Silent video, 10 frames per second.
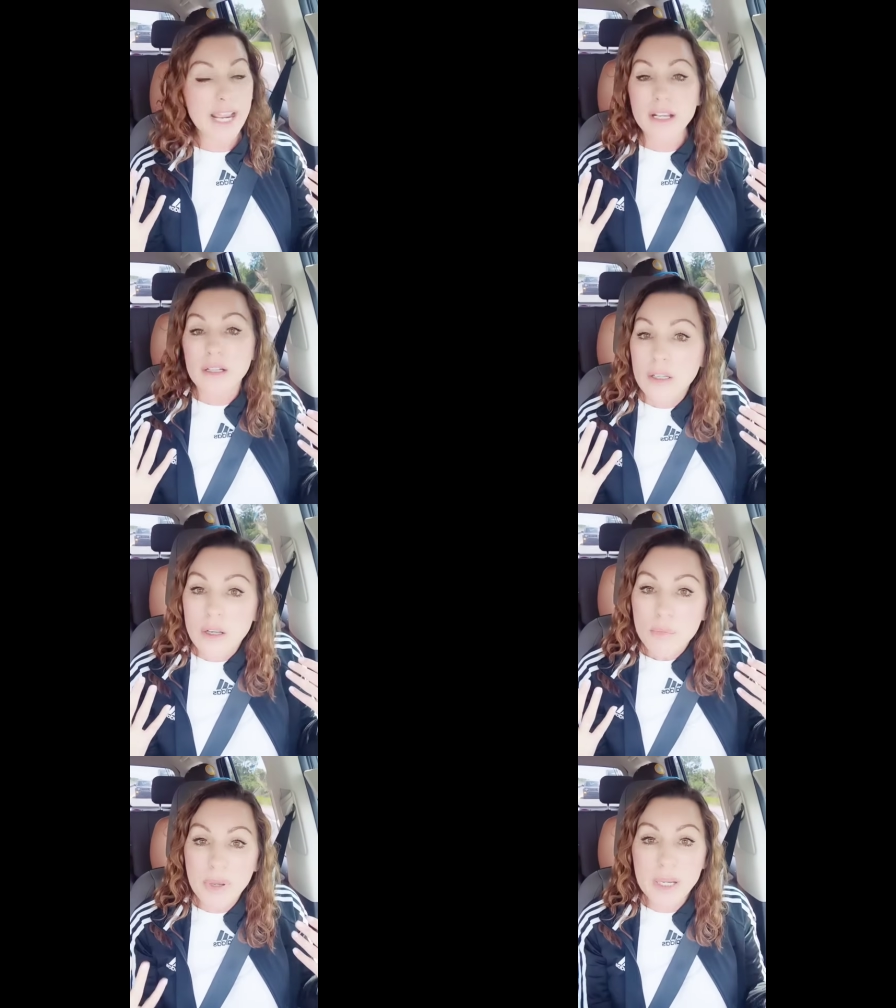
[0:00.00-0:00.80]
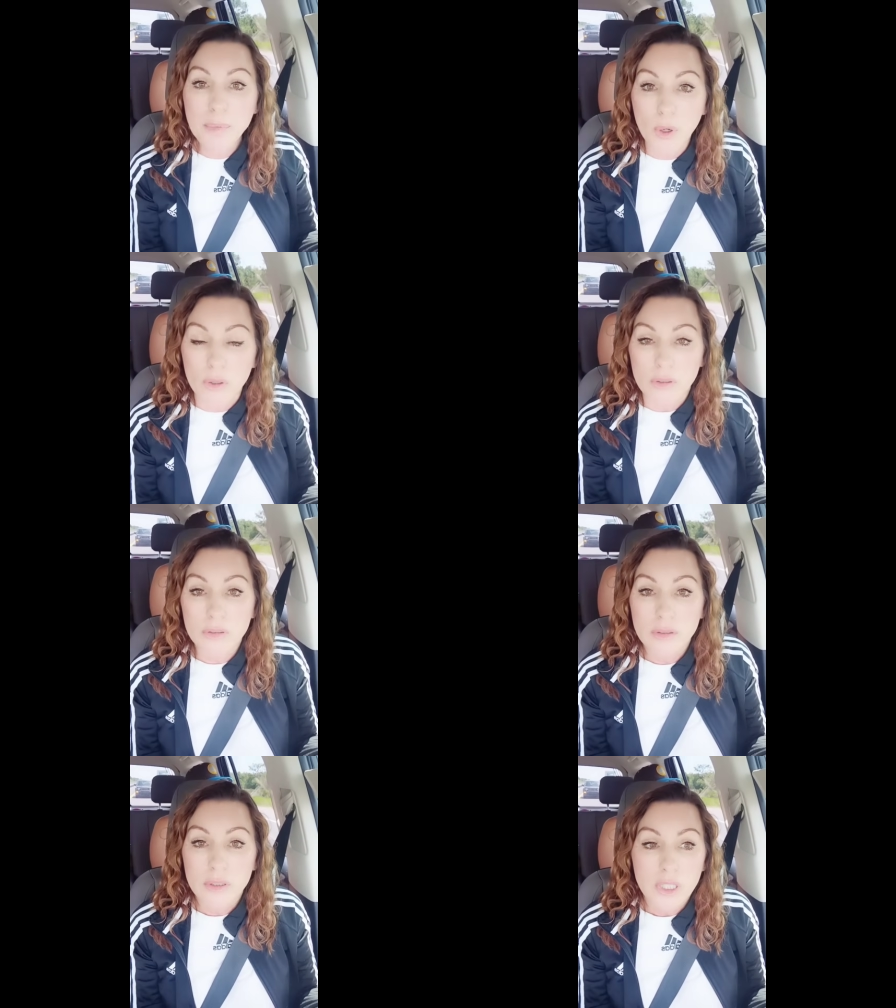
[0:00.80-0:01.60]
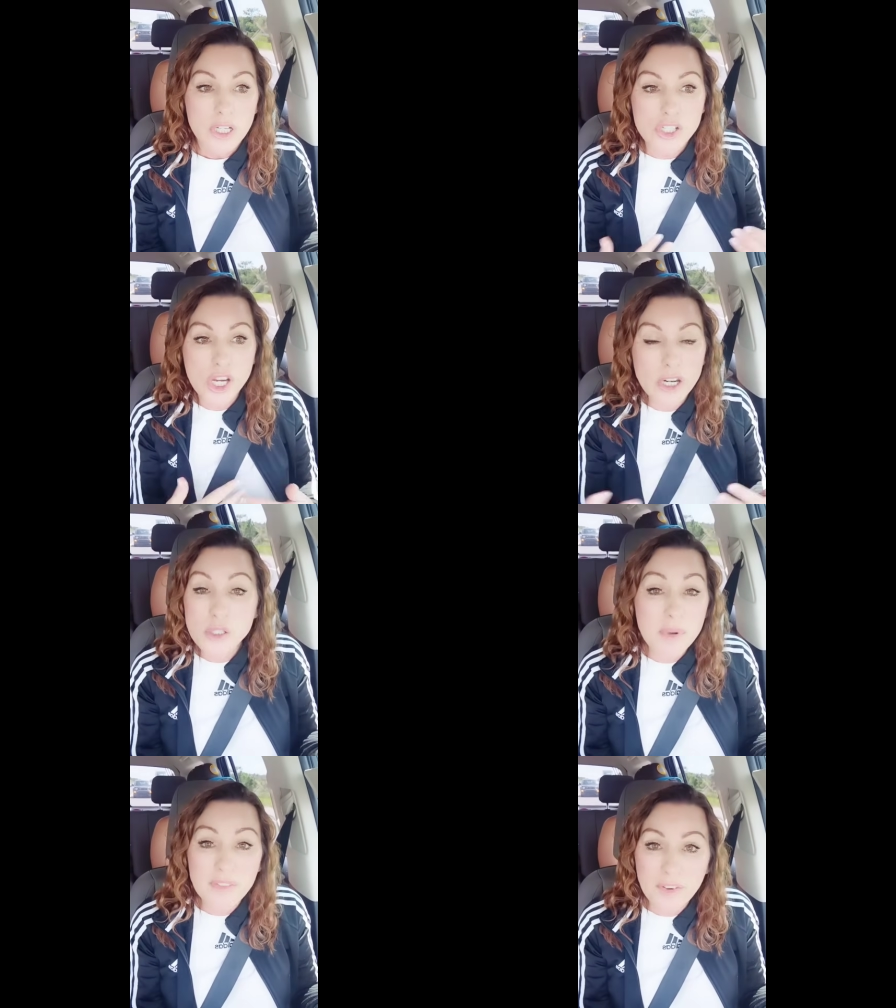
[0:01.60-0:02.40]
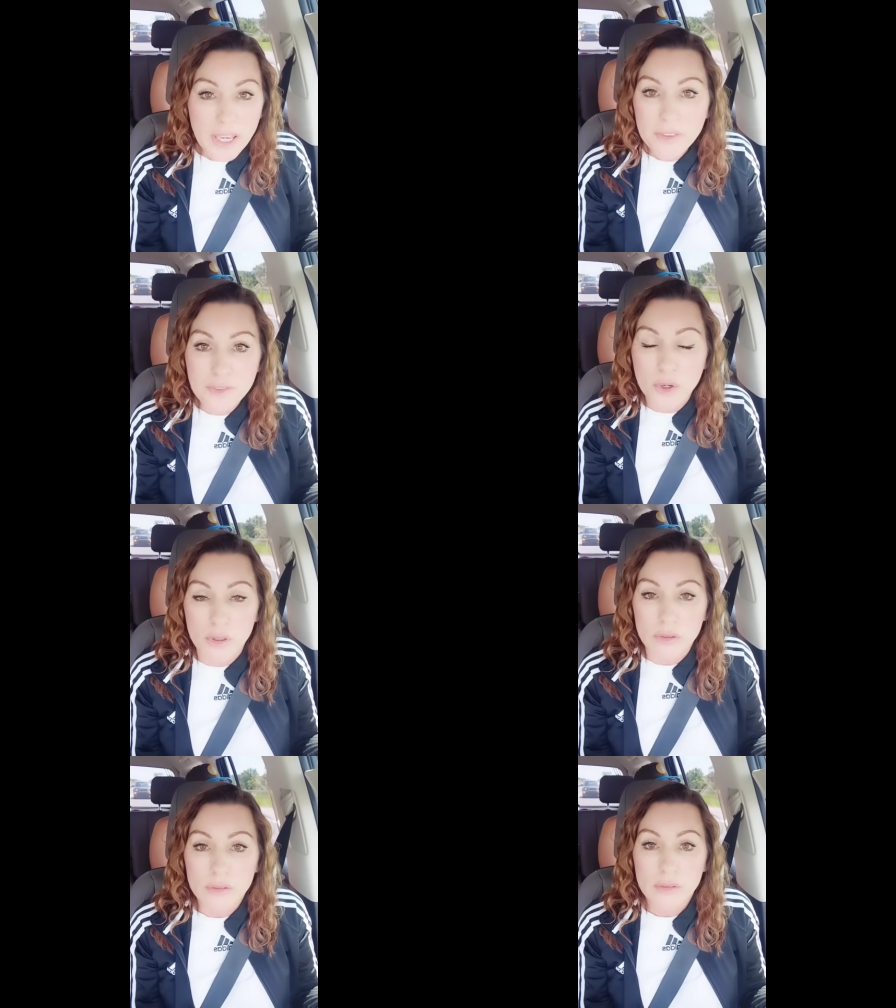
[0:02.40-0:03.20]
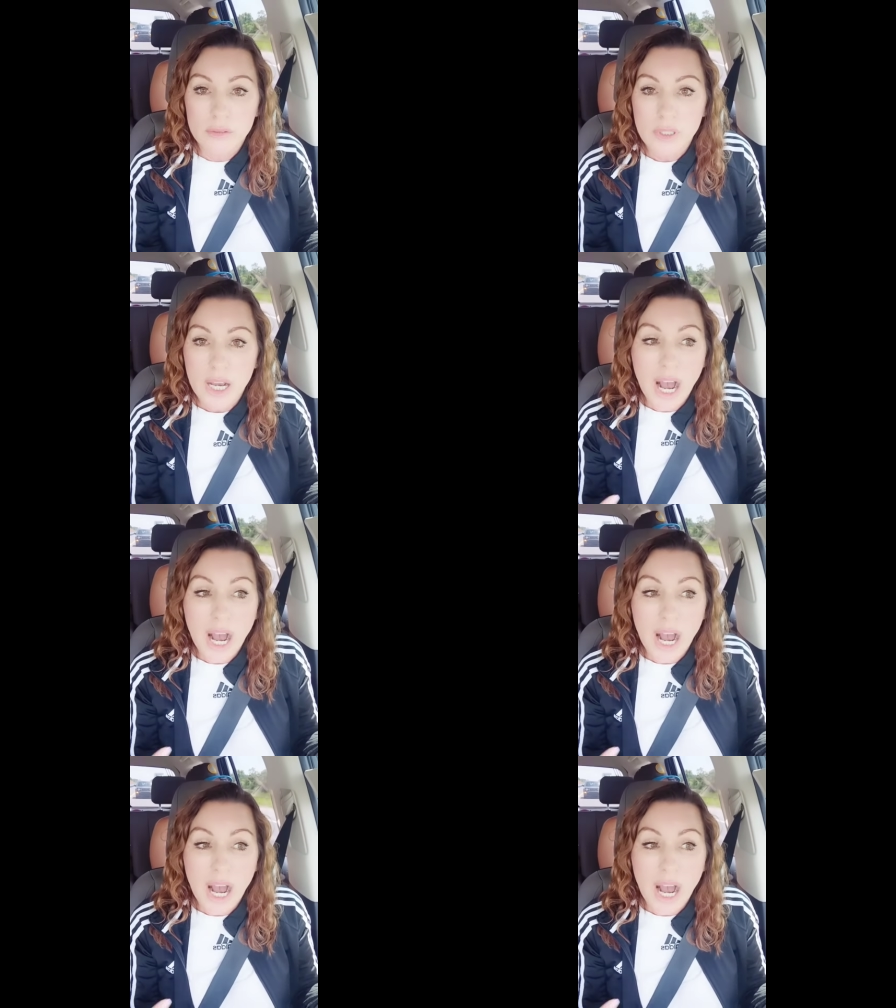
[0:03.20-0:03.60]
He's like, people, judge me faithful.